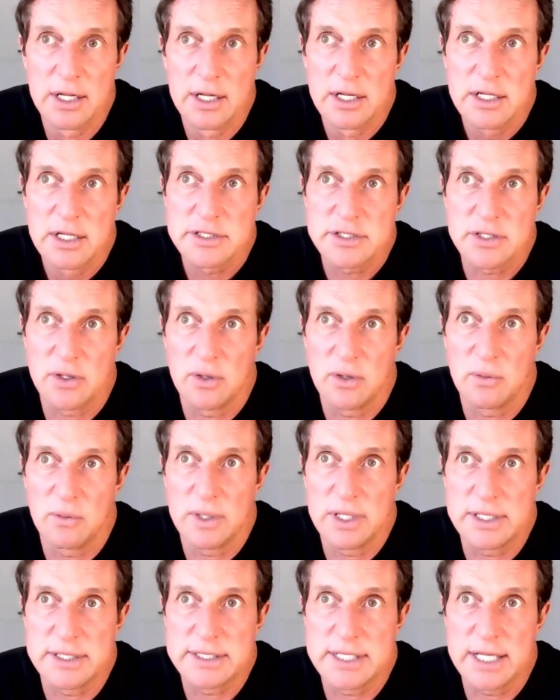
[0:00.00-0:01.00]
So
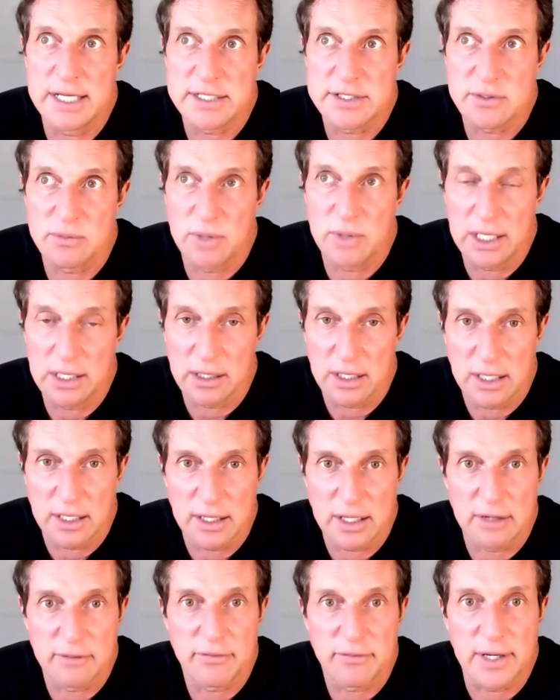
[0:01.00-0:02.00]
it takes away a lot of
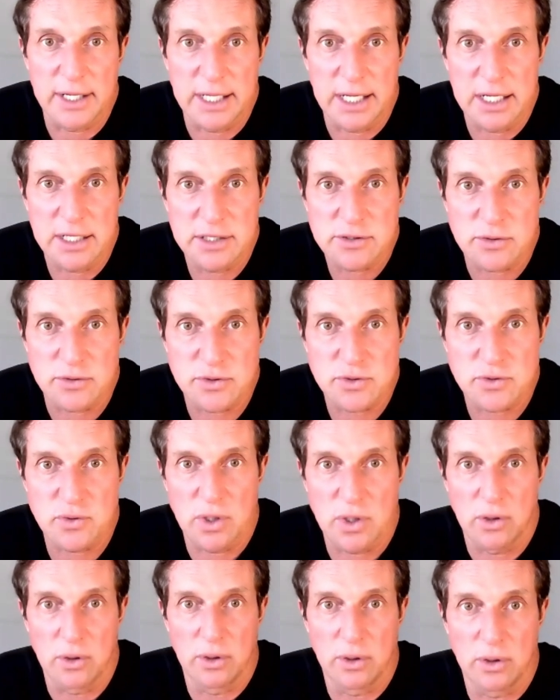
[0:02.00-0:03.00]
that financial
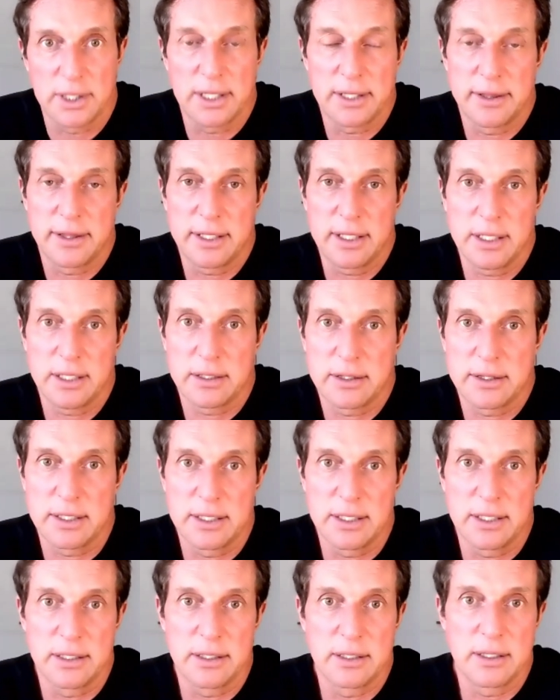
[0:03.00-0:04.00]
struggle, and I think that
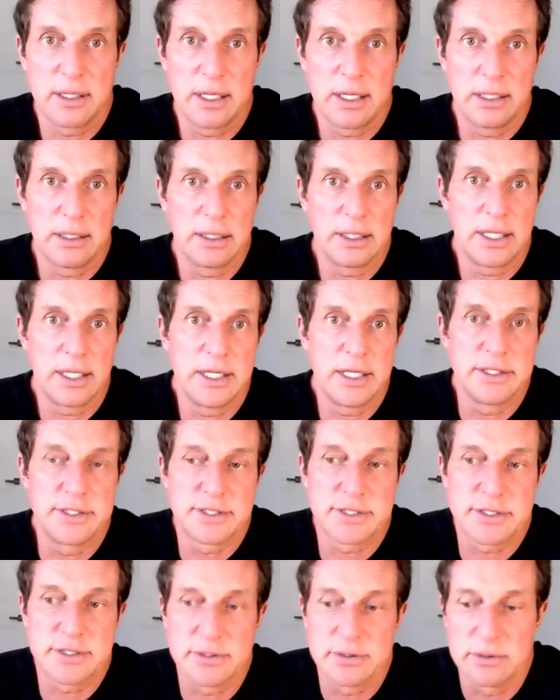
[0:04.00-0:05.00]
it it leads
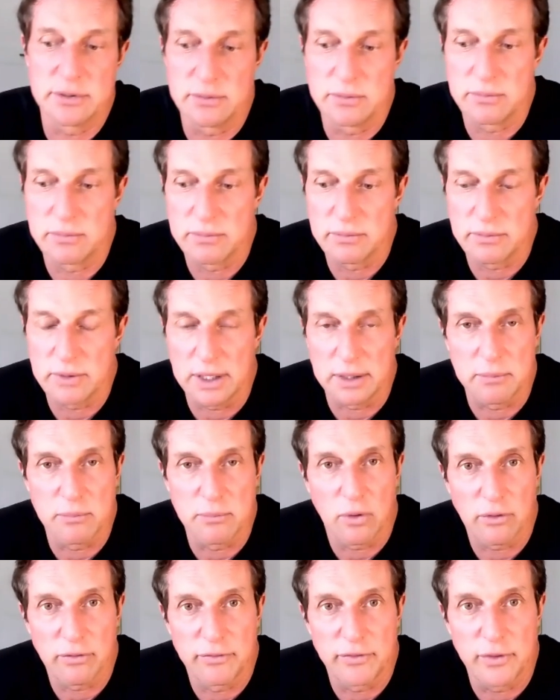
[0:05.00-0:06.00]
to like
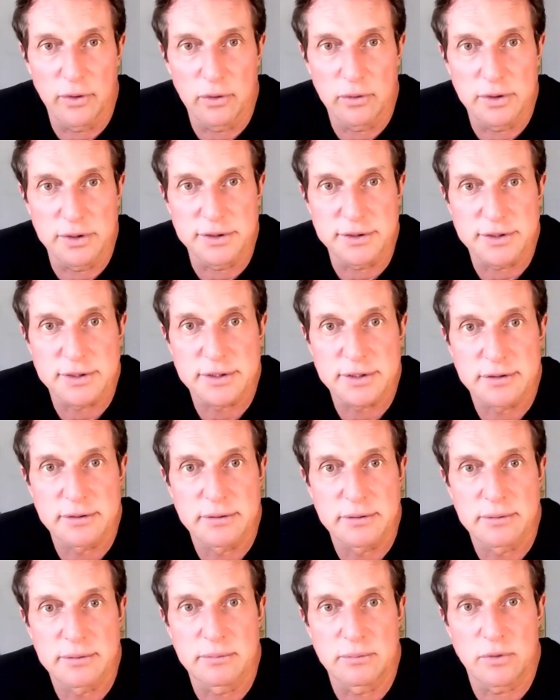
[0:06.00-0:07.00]
more focused,
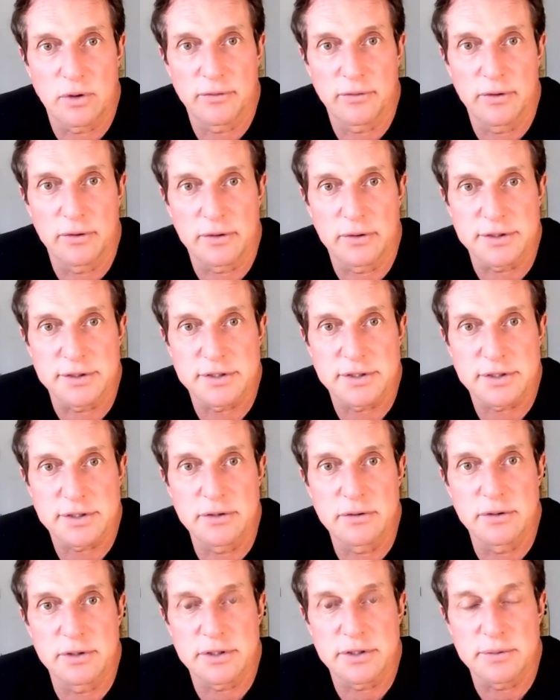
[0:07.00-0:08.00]
more focused
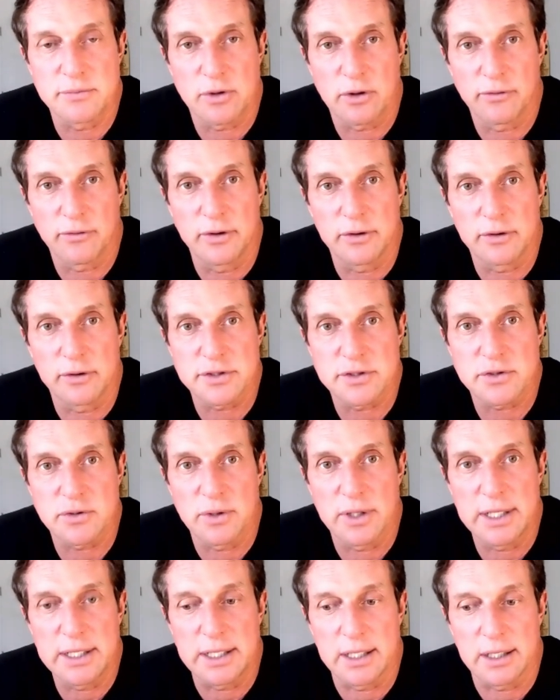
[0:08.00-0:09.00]
students and more focused
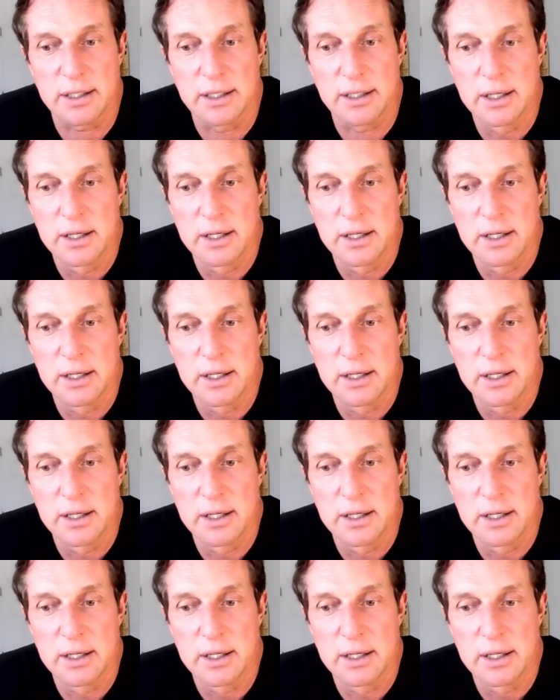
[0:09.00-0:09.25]
training.